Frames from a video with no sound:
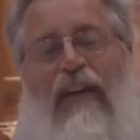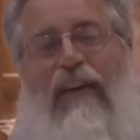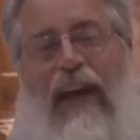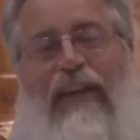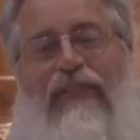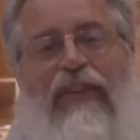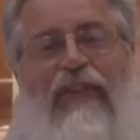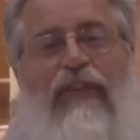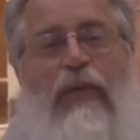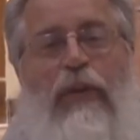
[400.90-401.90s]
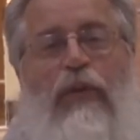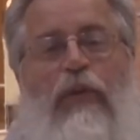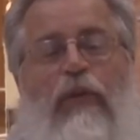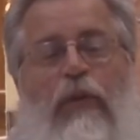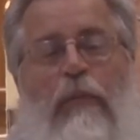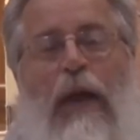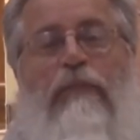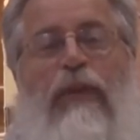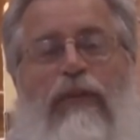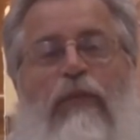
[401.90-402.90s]
ask you to renew your
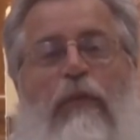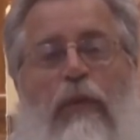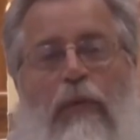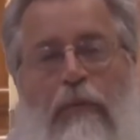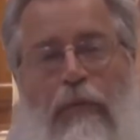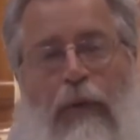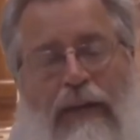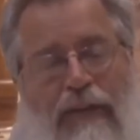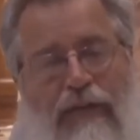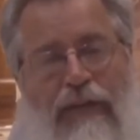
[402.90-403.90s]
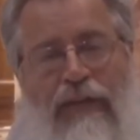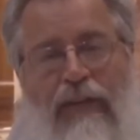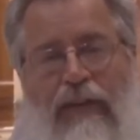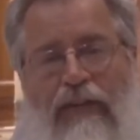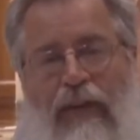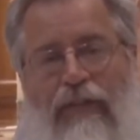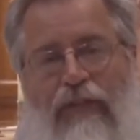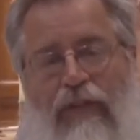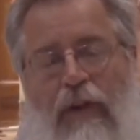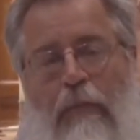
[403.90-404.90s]
baptismal practices in
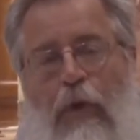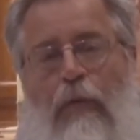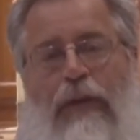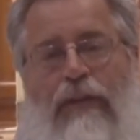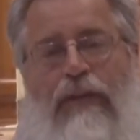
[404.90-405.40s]
just a moment.